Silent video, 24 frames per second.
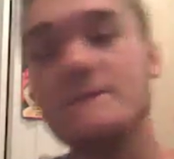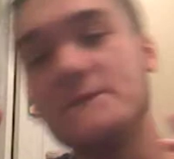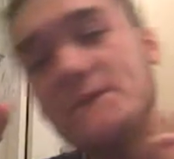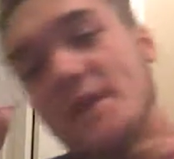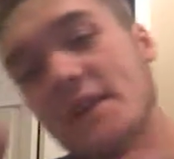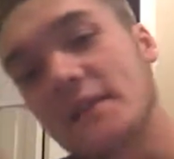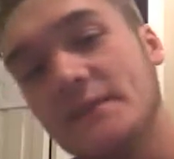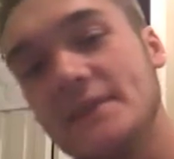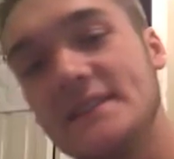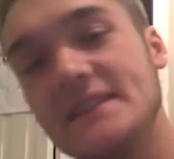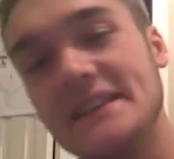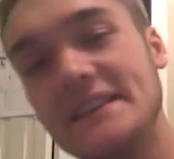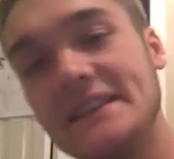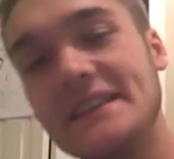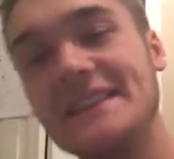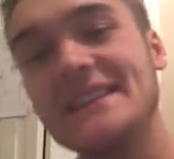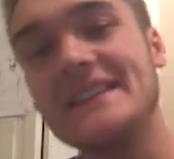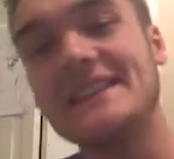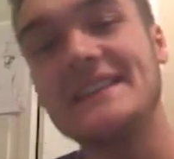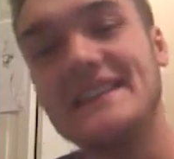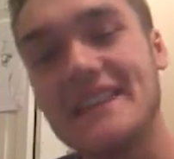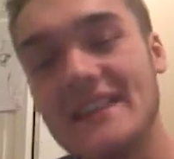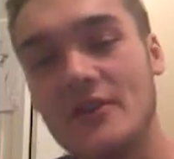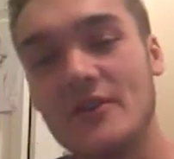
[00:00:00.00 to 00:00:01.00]

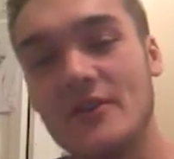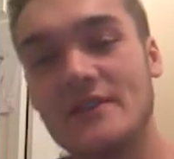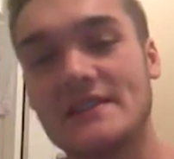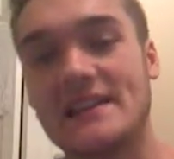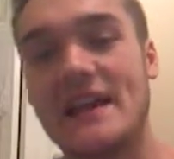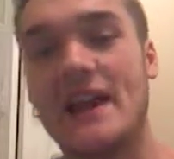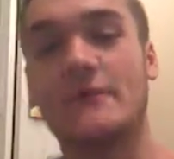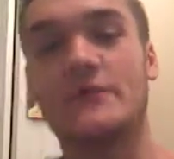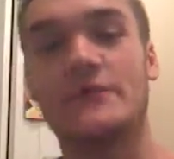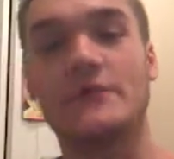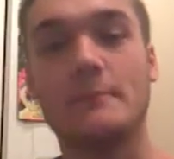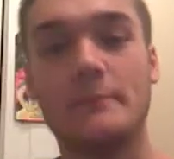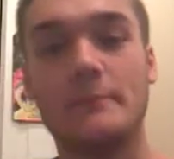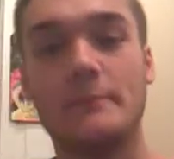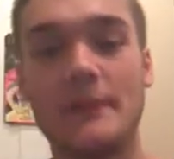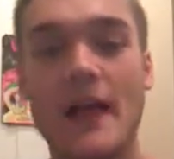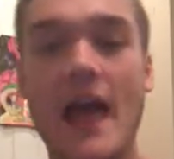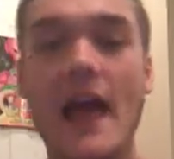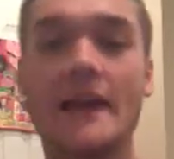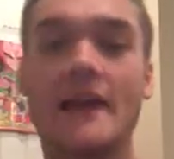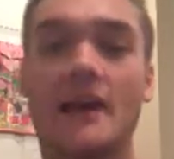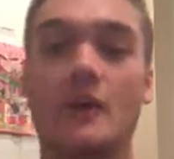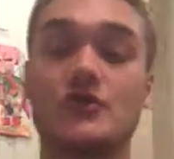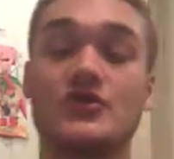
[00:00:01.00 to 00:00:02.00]
fifteen years after the
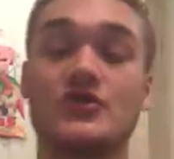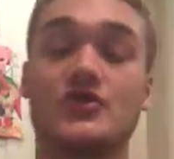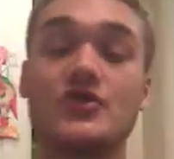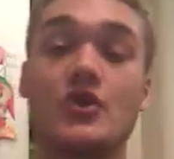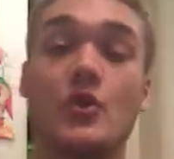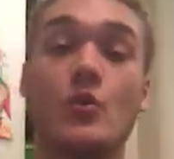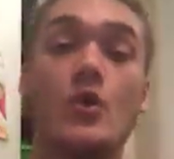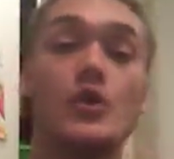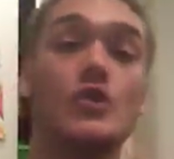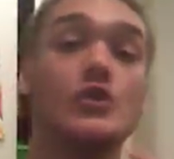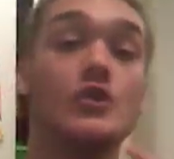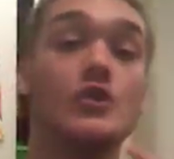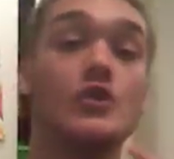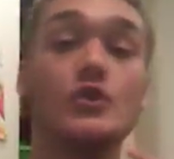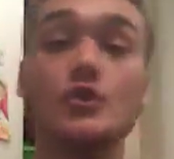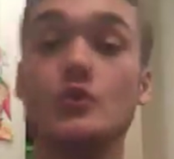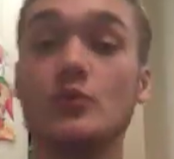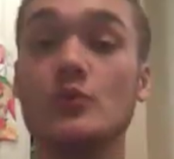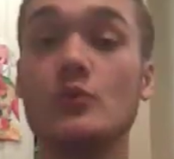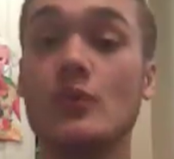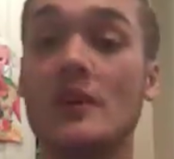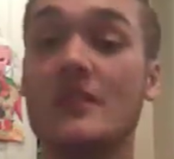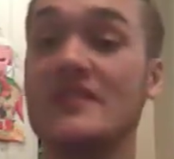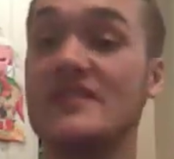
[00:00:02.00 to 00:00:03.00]
blackout. So
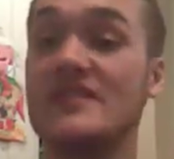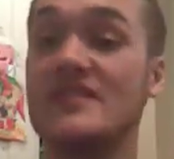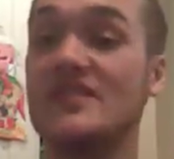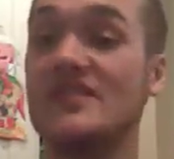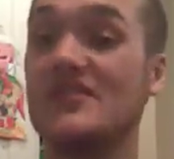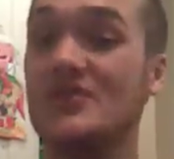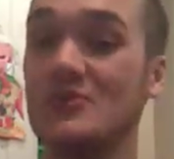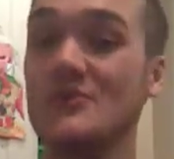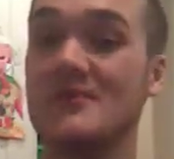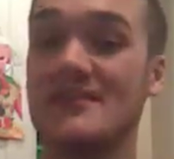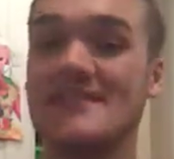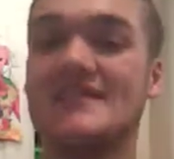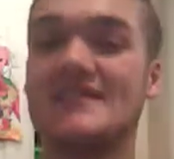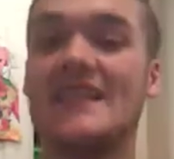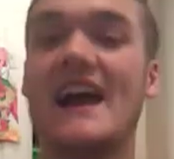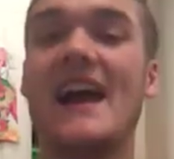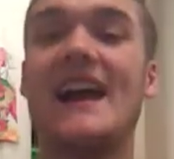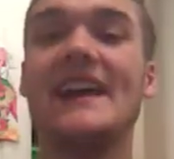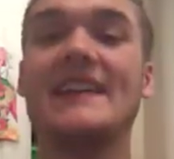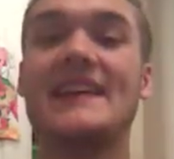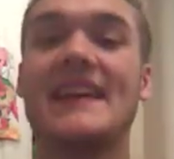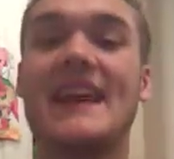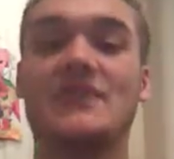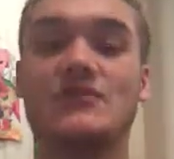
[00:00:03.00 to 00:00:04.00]
new, this new
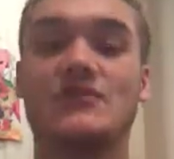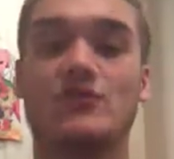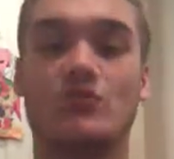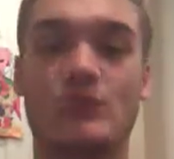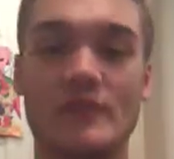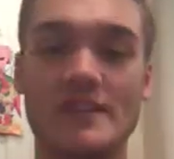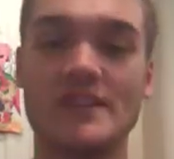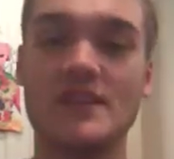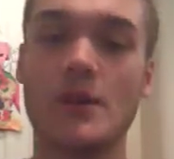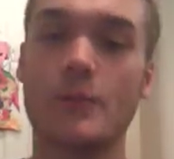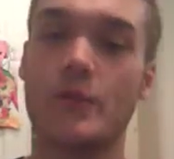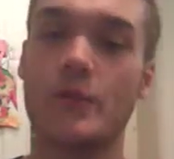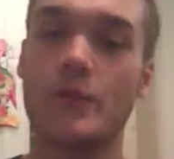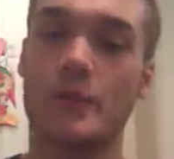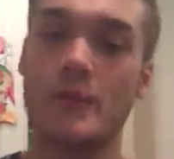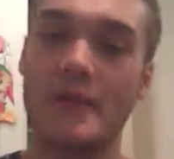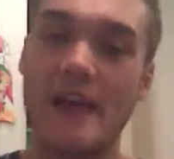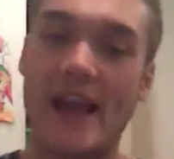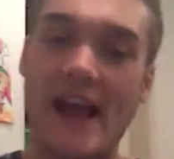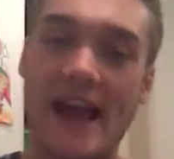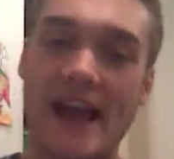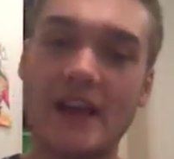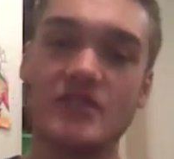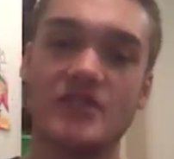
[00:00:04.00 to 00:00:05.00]
society has risen up from
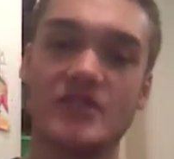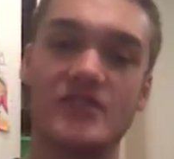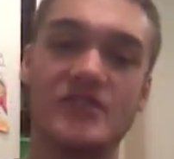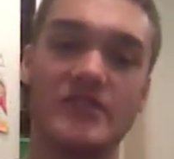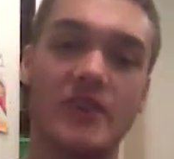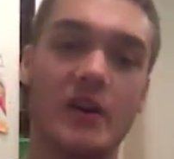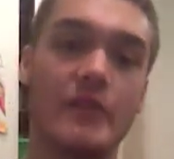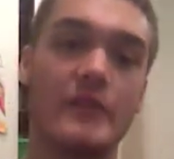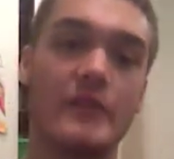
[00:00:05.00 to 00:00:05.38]
the ashes